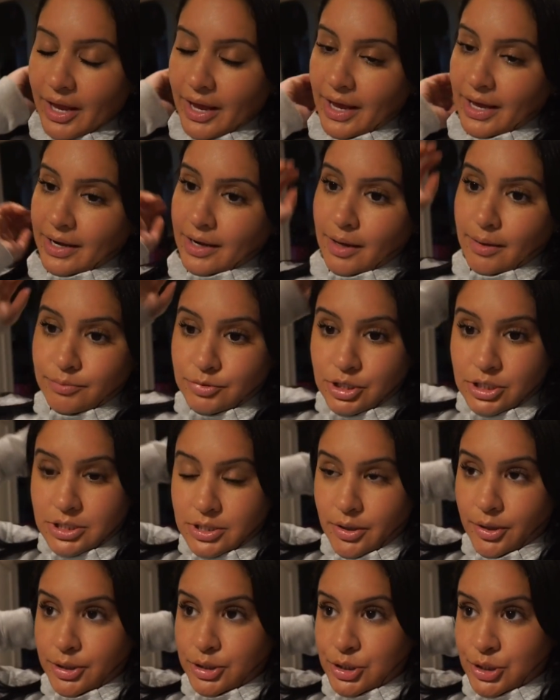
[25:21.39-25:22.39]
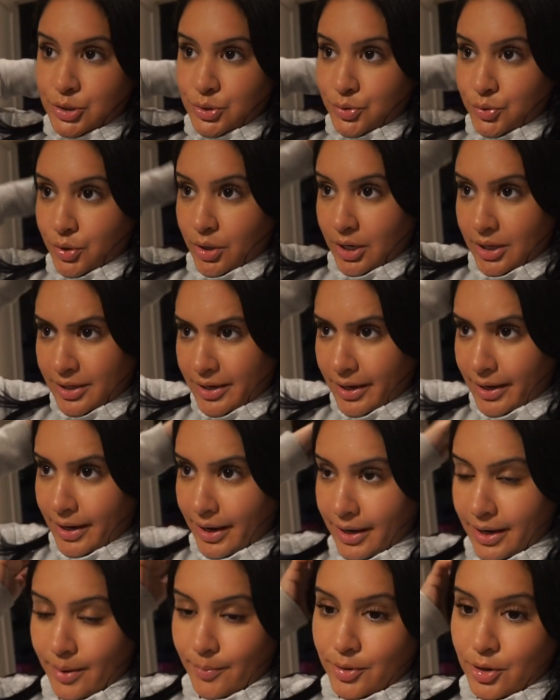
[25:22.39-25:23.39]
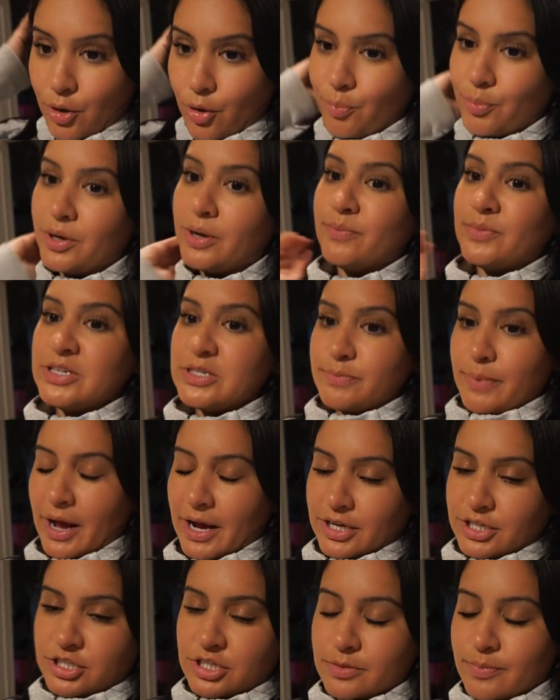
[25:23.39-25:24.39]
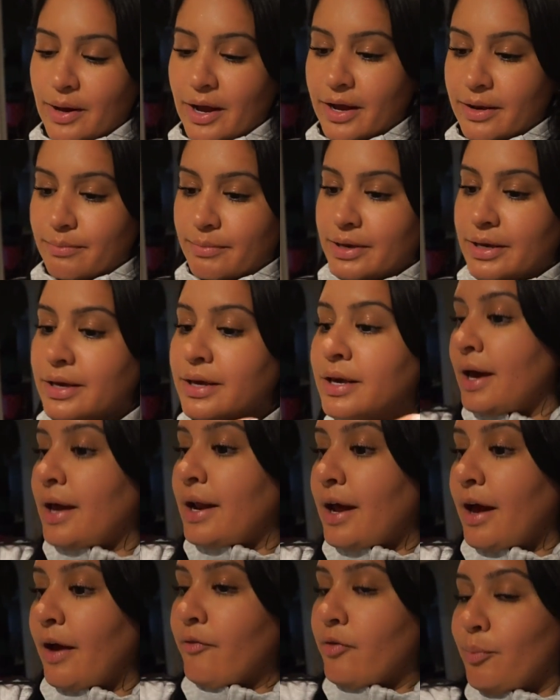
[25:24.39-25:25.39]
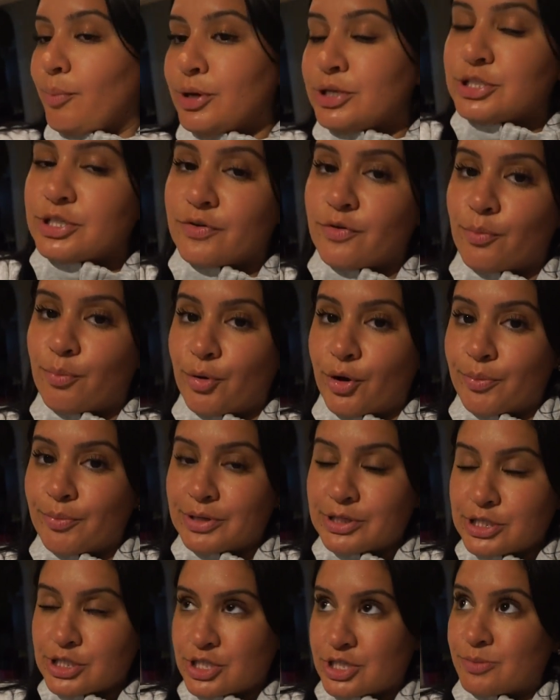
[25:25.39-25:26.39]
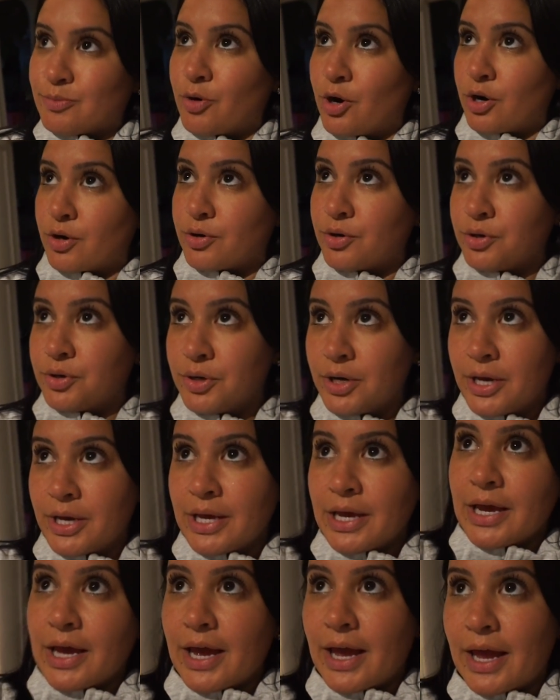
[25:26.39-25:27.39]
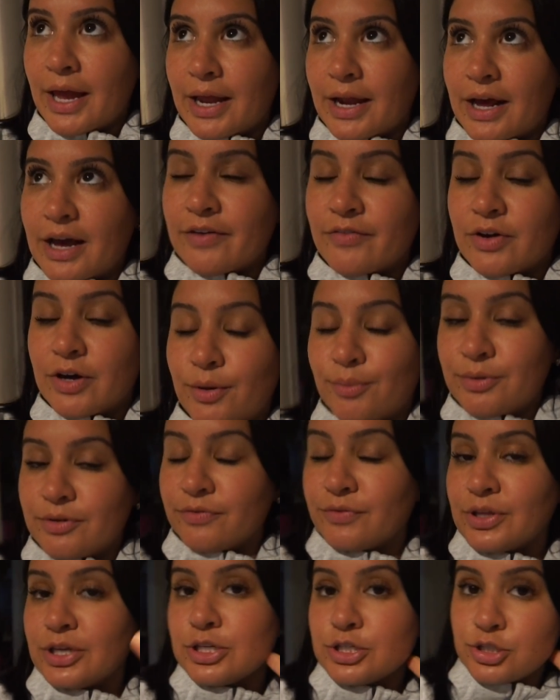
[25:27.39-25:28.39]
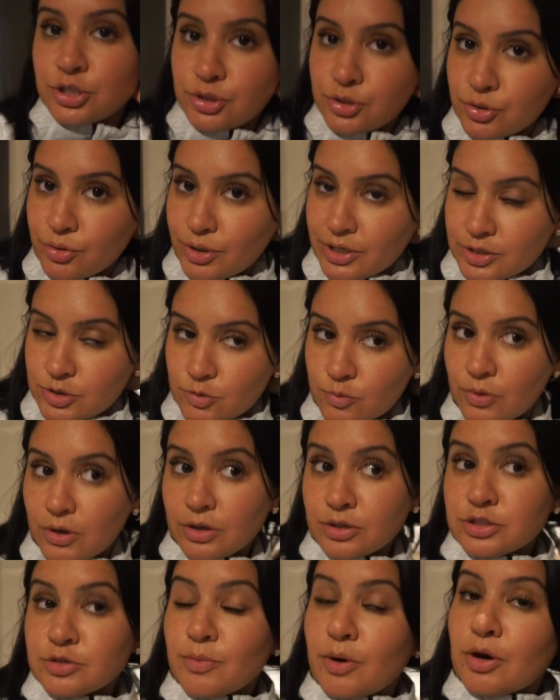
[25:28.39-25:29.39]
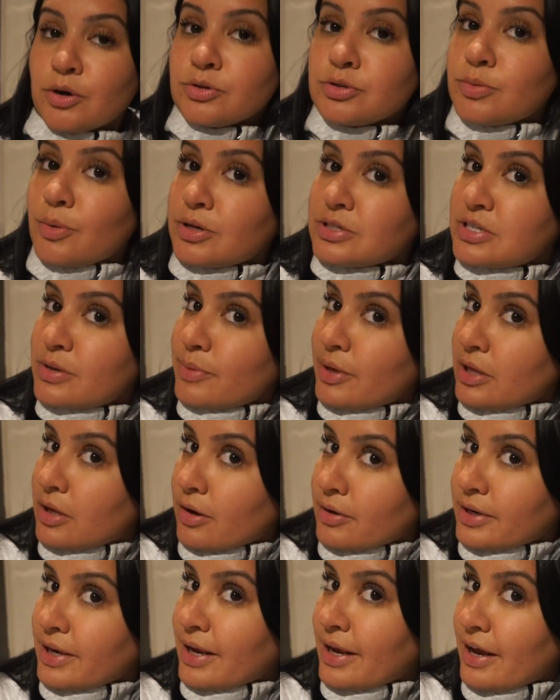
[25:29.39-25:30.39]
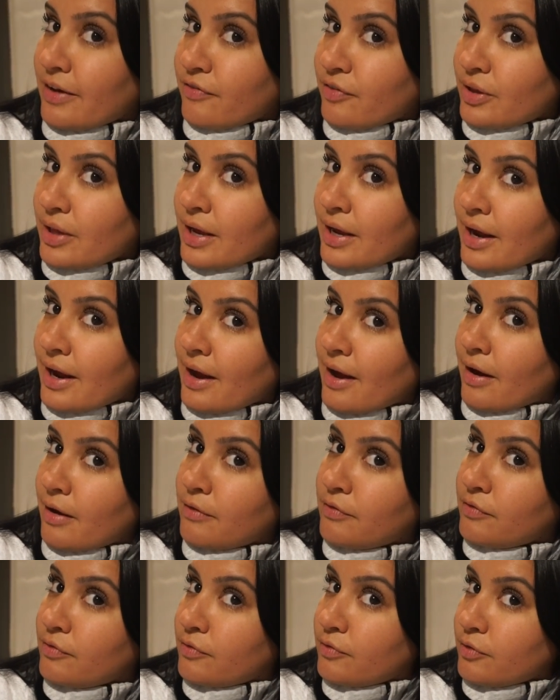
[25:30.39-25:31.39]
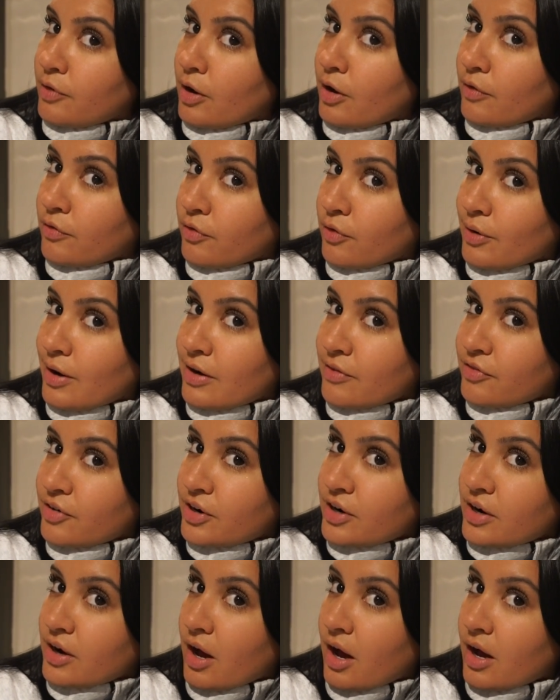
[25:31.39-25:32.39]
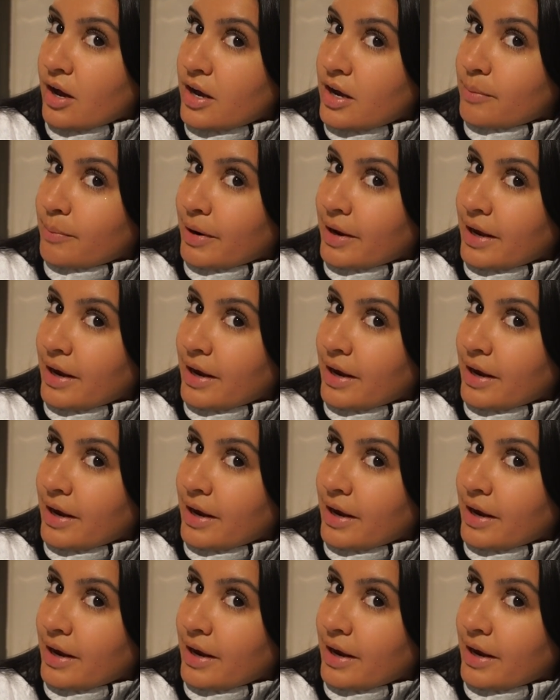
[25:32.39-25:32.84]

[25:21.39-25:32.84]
and I'm just going to call it a night. I'm going to open up these packages behind me, and I have a bunch of appointments tomorrow, and I have a couple of things to do as well tomorrow. Tomorrow's going to be a long day. I feel like I have a forever knot in my